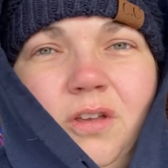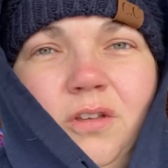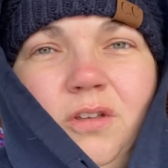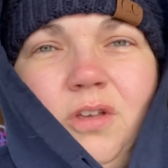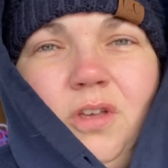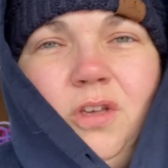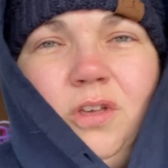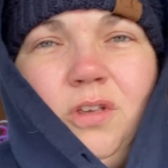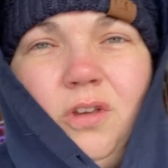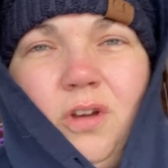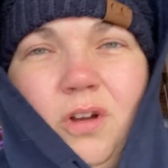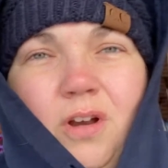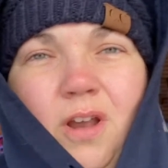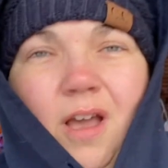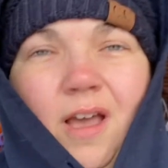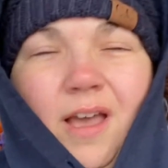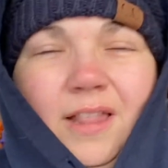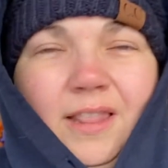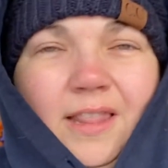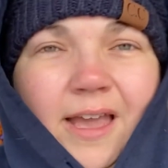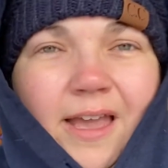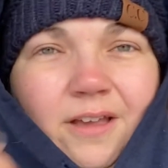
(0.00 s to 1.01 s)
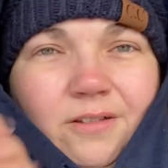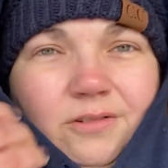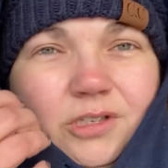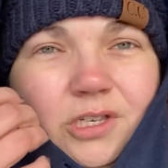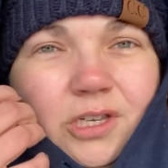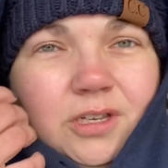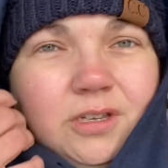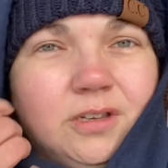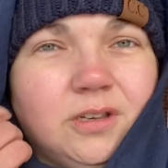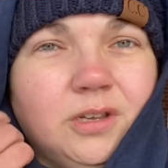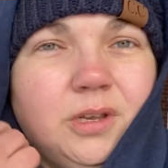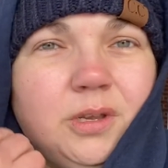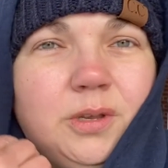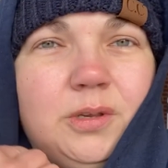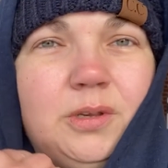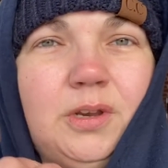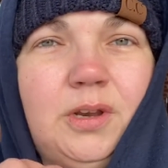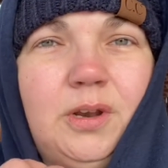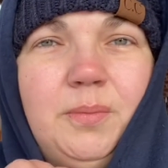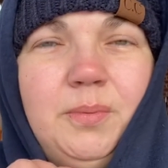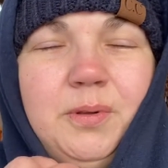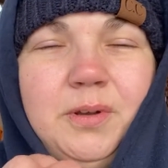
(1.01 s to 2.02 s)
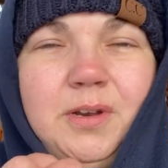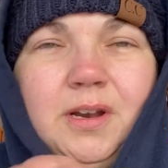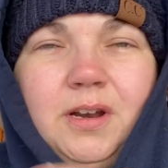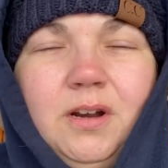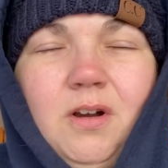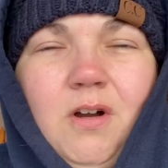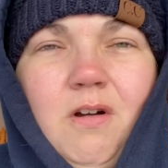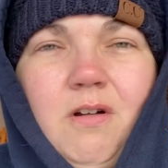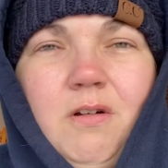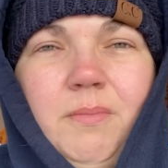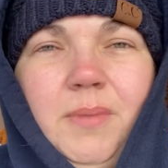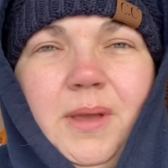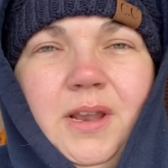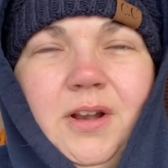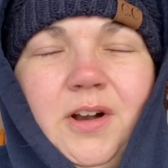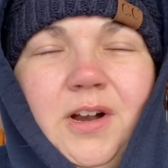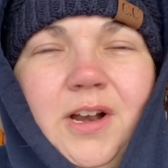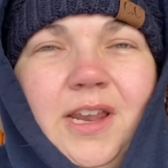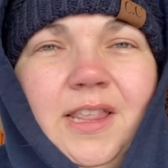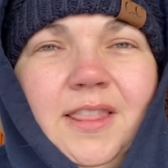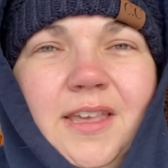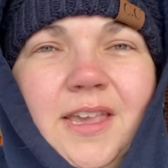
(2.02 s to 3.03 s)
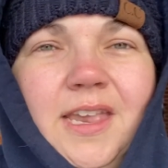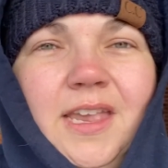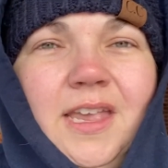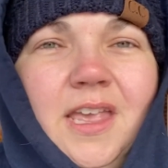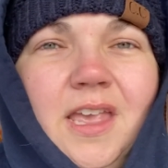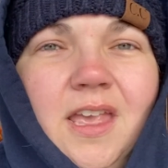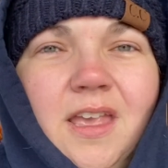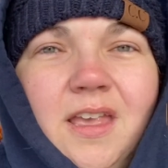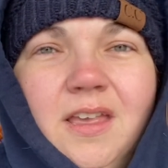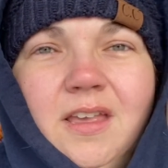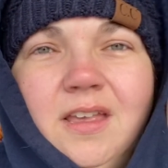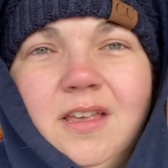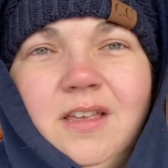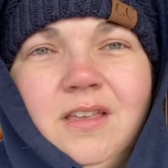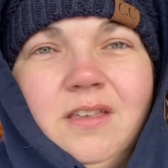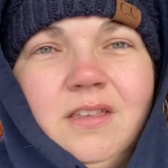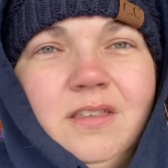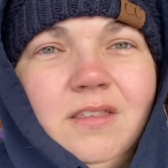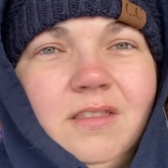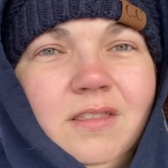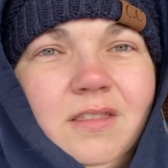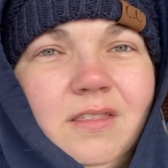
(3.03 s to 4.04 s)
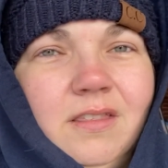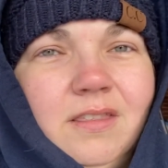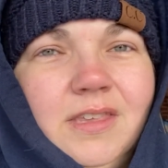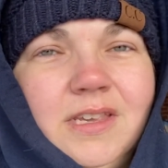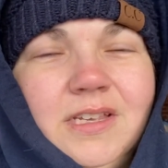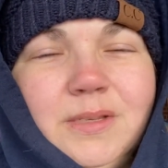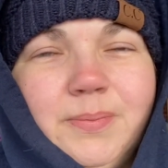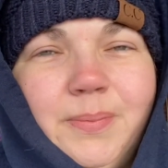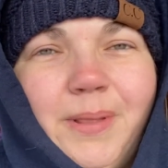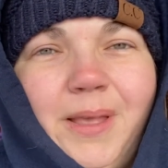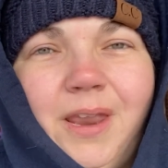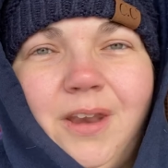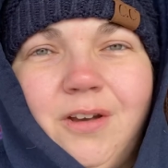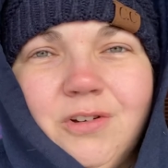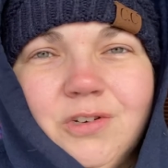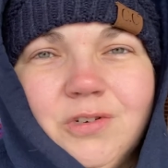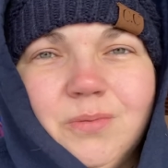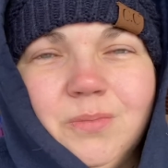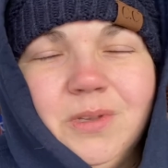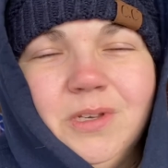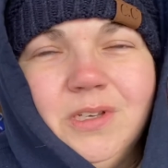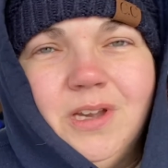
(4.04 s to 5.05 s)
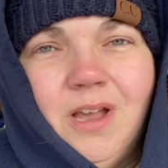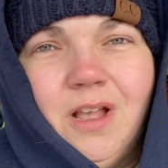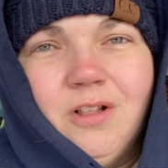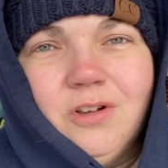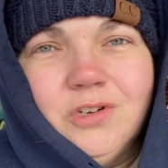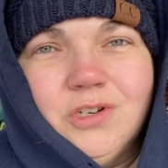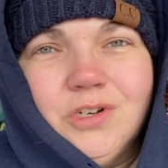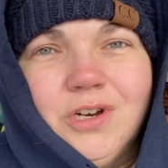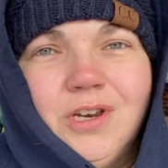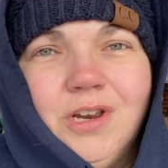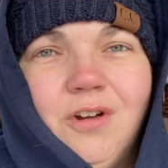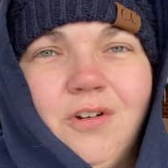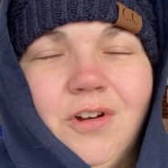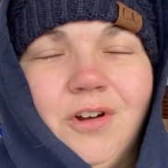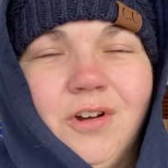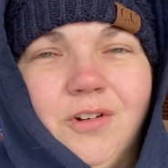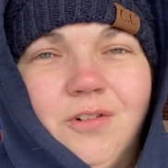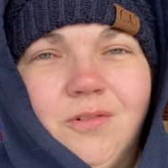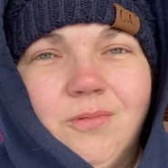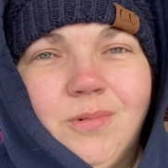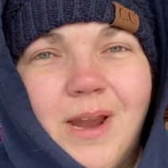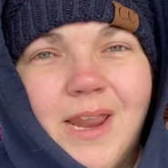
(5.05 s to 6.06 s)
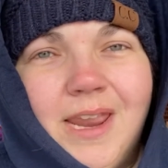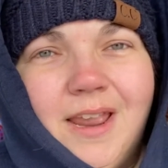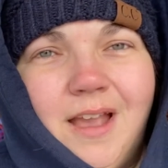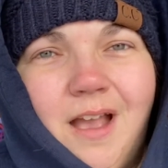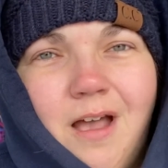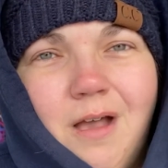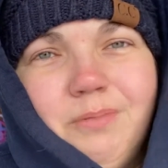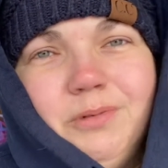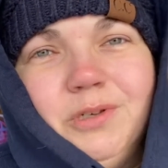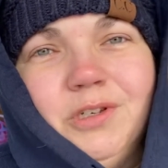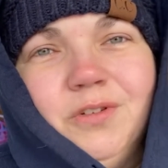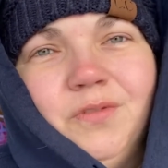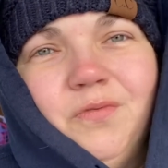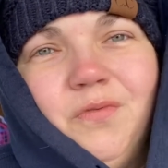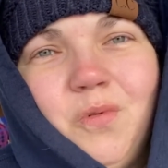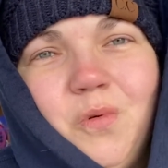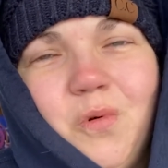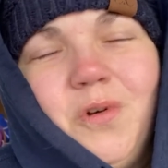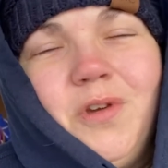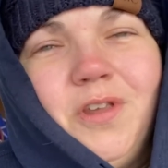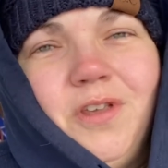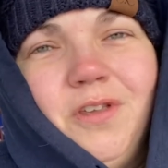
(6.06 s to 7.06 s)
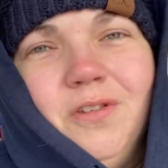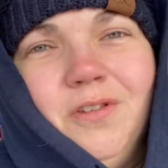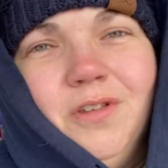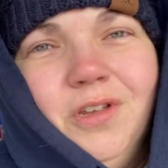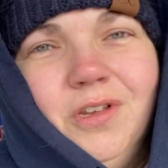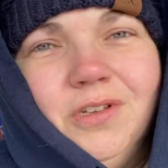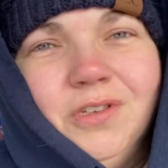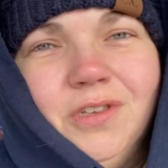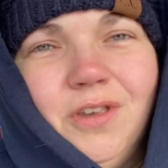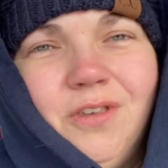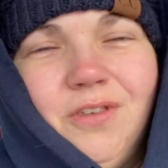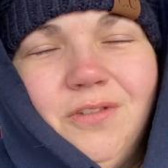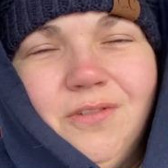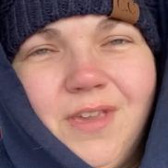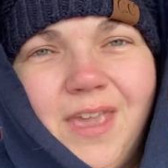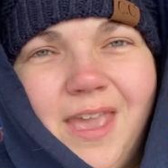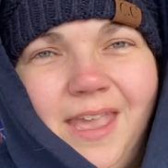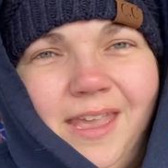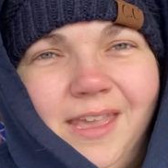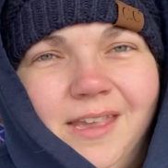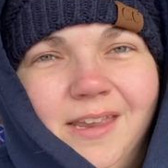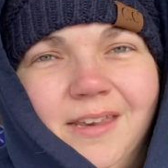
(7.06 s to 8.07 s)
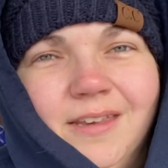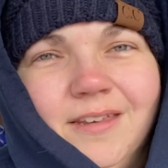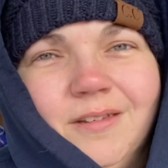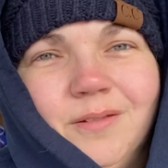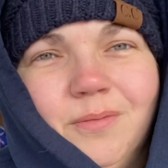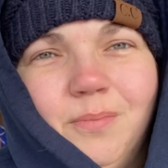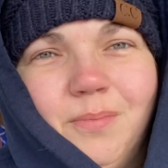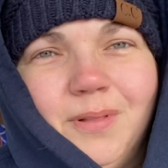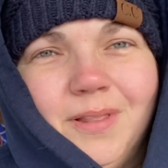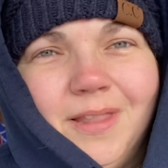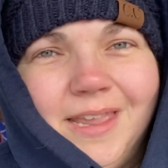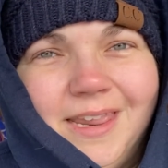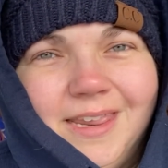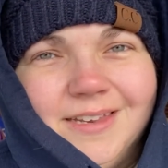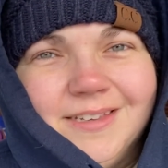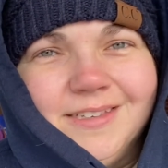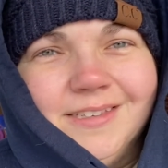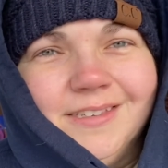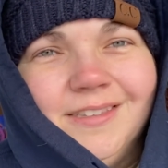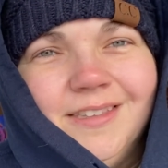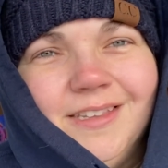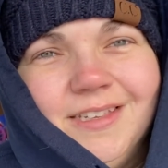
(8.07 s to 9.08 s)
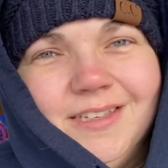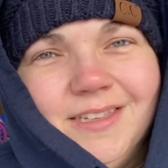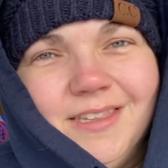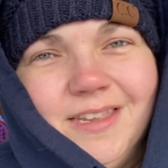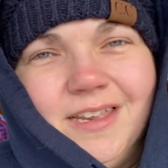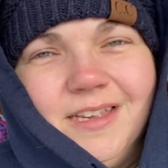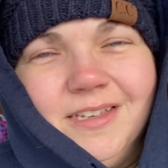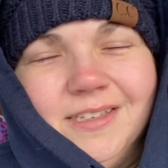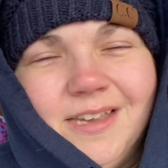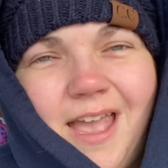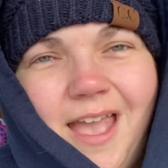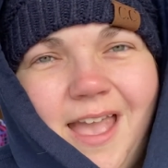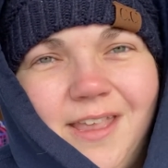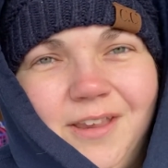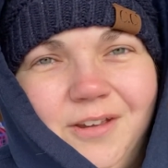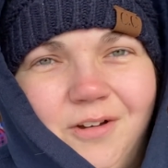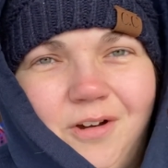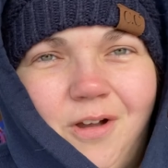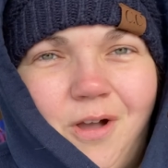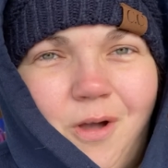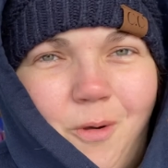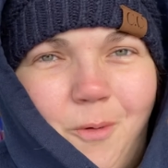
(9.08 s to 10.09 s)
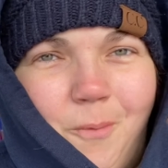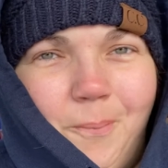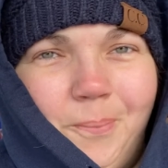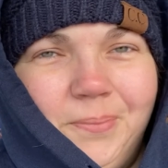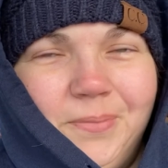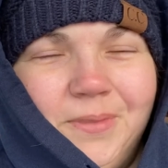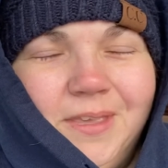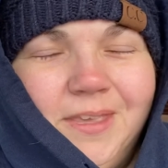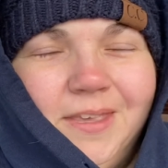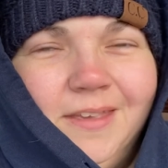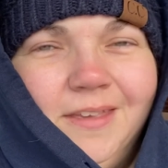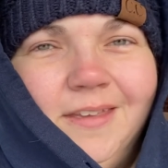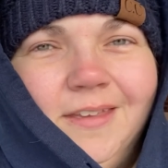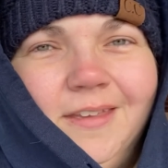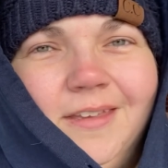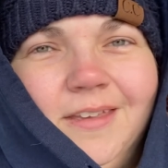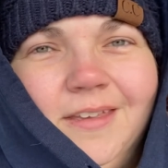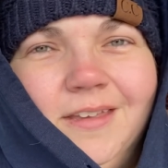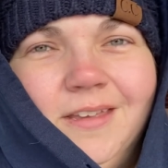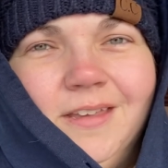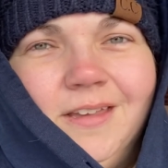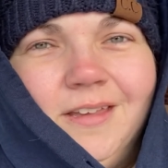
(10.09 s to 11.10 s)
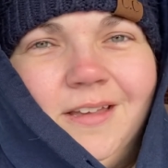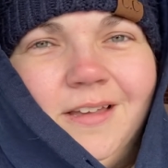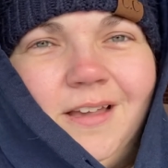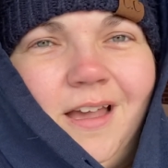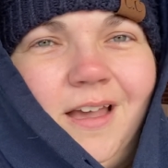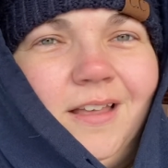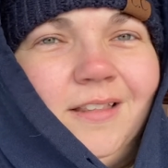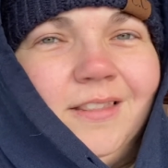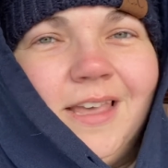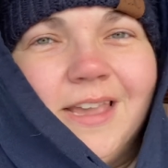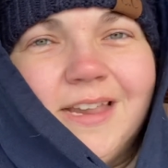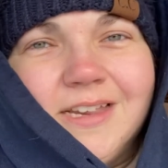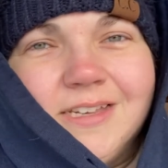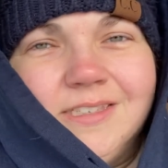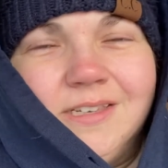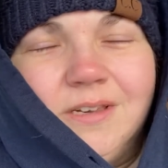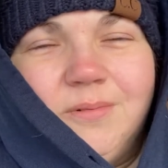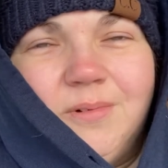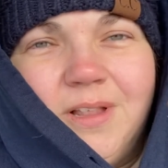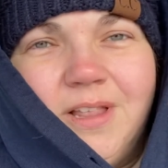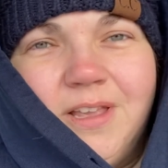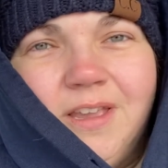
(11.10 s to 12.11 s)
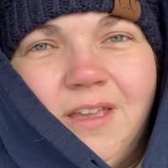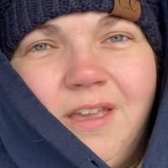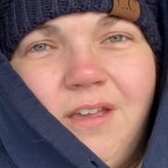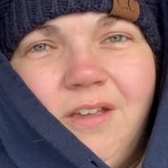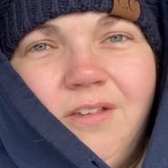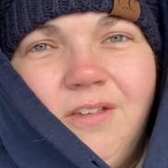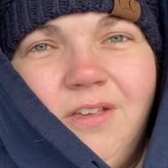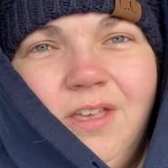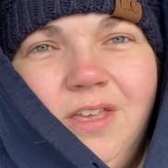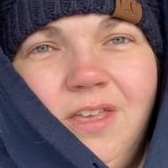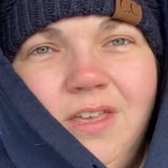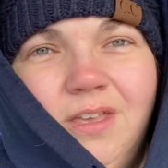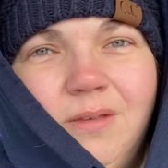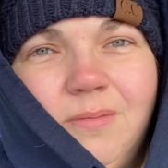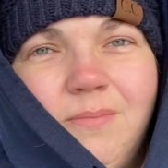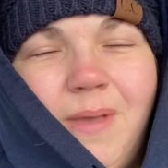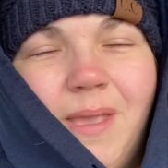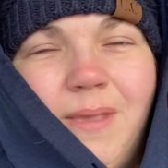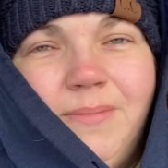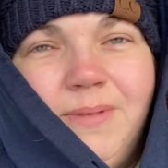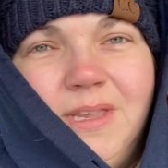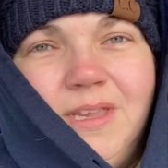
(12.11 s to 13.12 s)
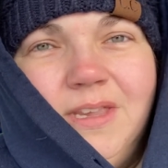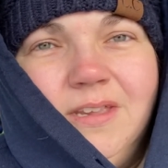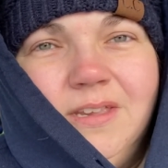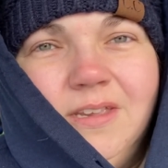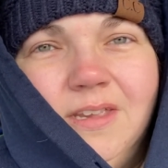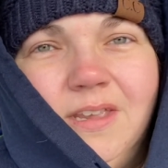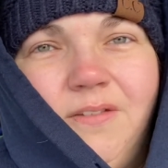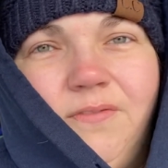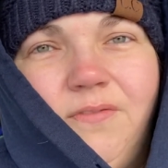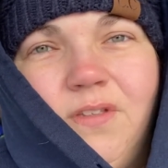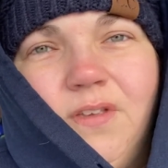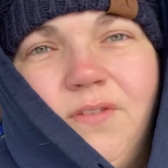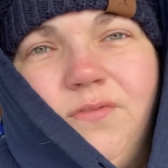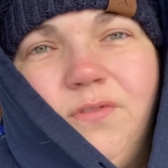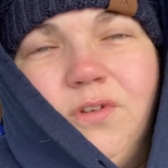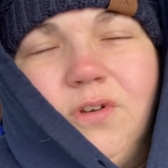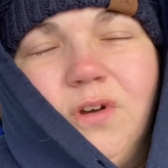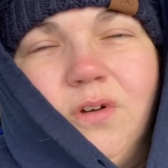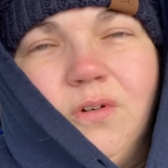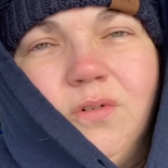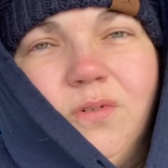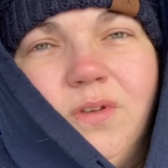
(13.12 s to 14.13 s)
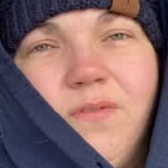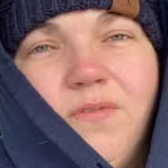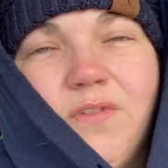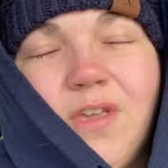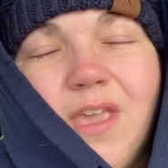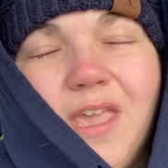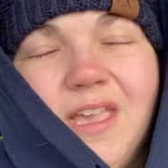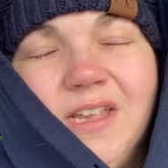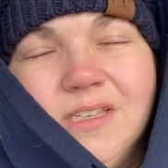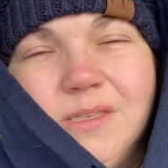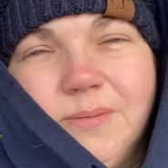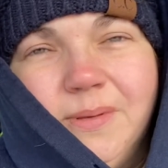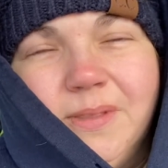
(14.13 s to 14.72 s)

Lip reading: not allowed to, you know, put in a garden bed or anything. These planters from the Dollar Tree are a great option for you, so you can plant these things at your home. Like I said a while ago, maybe if you can't spend the